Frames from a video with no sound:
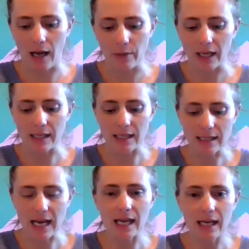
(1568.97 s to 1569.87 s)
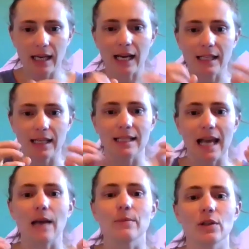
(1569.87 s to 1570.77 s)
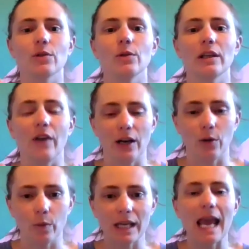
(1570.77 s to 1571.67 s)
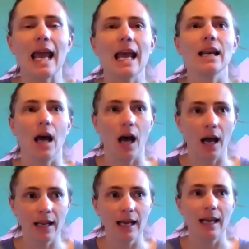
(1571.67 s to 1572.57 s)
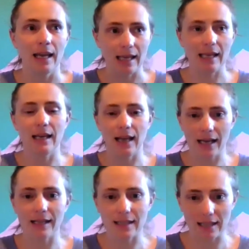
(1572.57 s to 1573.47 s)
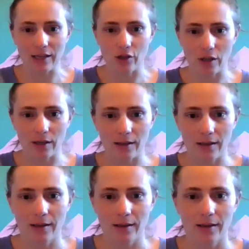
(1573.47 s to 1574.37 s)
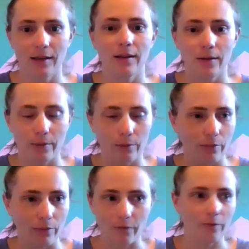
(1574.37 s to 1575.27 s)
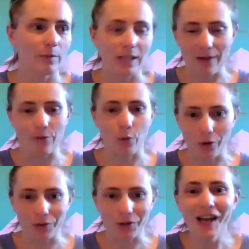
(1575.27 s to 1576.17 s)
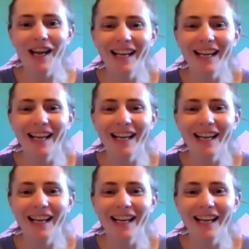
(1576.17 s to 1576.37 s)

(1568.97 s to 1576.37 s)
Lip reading: Because the staying connected is absolutely vital. We cannot, in isolation, save the world.